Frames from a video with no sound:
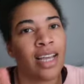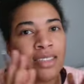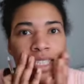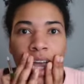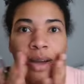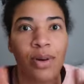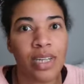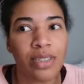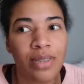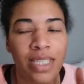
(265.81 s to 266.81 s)
I was like, I want
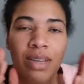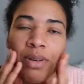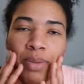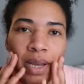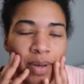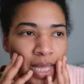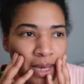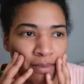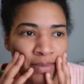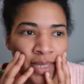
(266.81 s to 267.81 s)
to do this, I want to play with it.